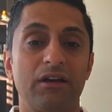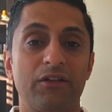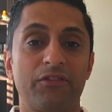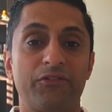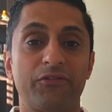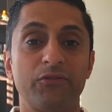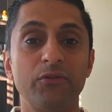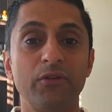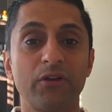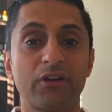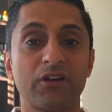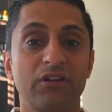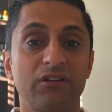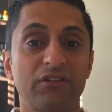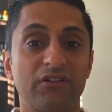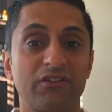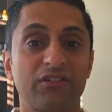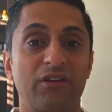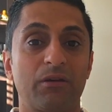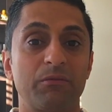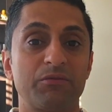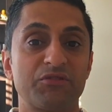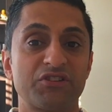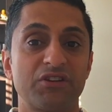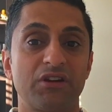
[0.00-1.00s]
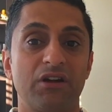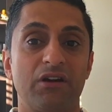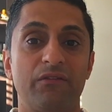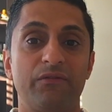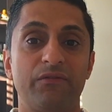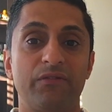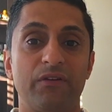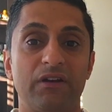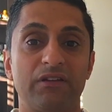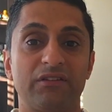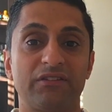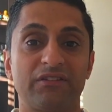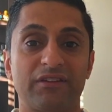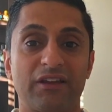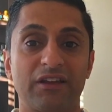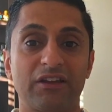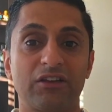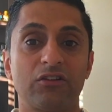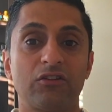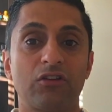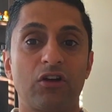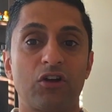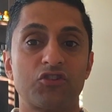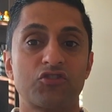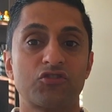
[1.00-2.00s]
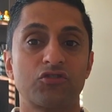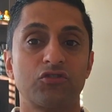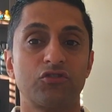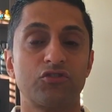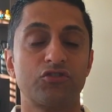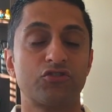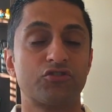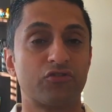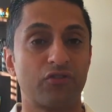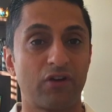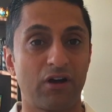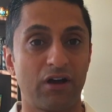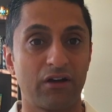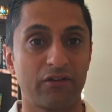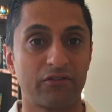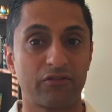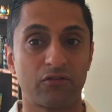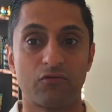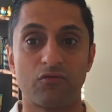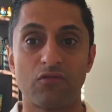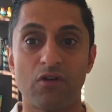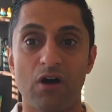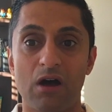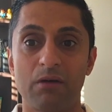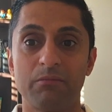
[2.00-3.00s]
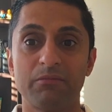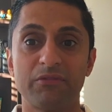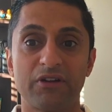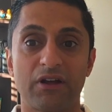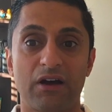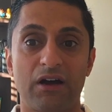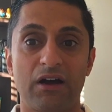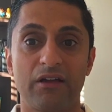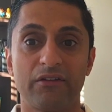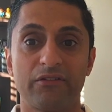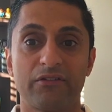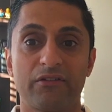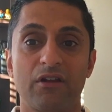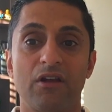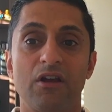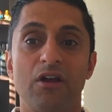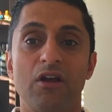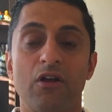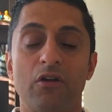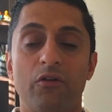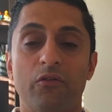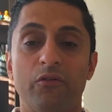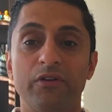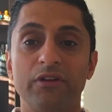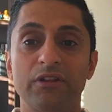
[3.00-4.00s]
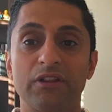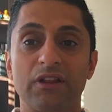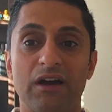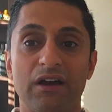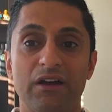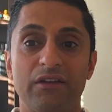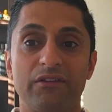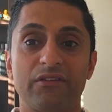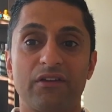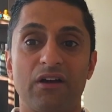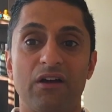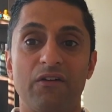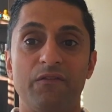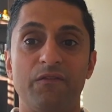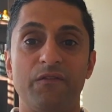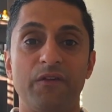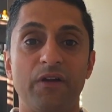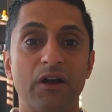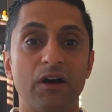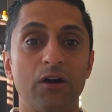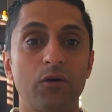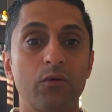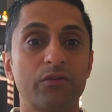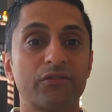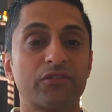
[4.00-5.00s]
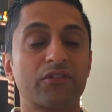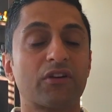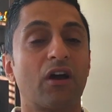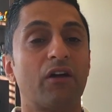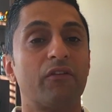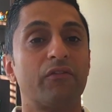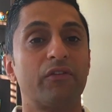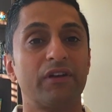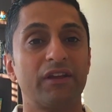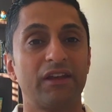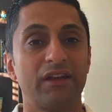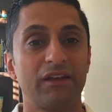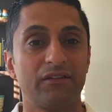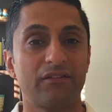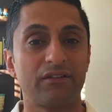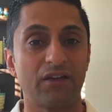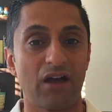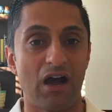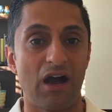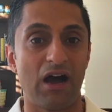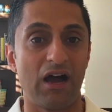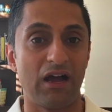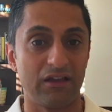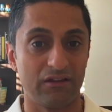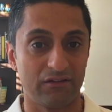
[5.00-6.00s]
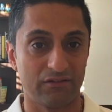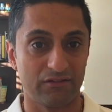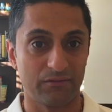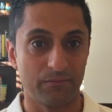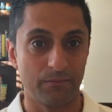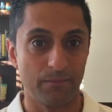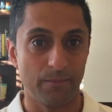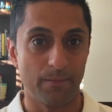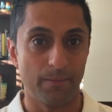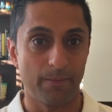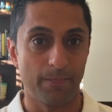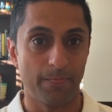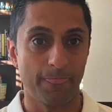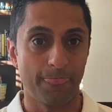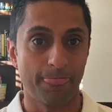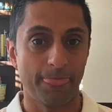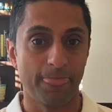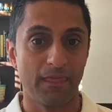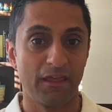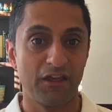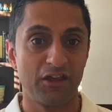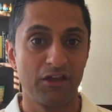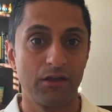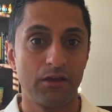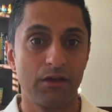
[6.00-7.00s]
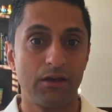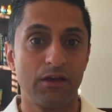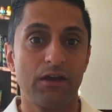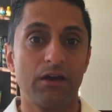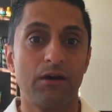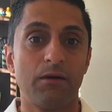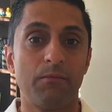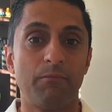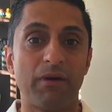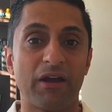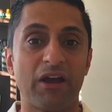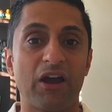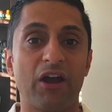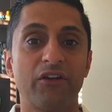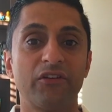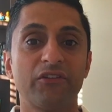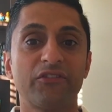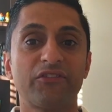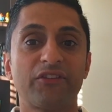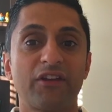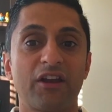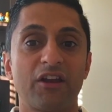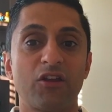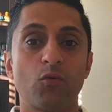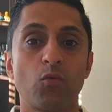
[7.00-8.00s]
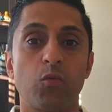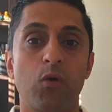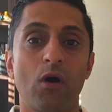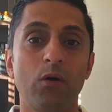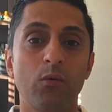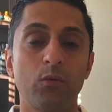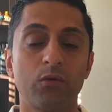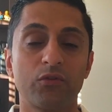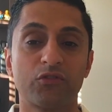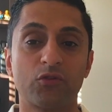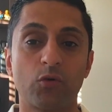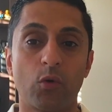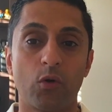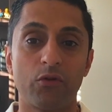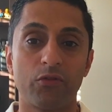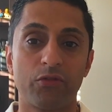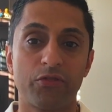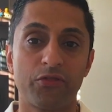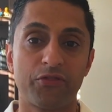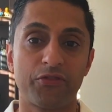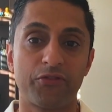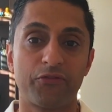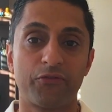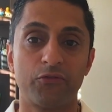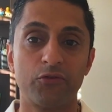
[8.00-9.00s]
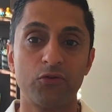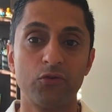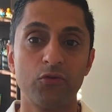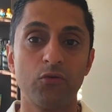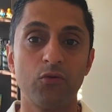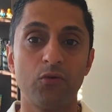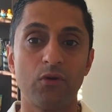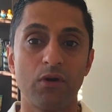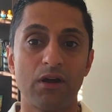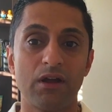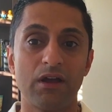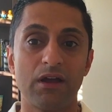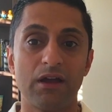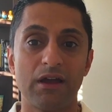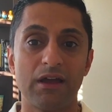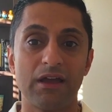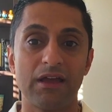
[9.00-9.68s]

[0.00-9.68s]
Through the consumption of psychological drugs, Ram Dass realized a veil was covering his eyes. By understanding what was going through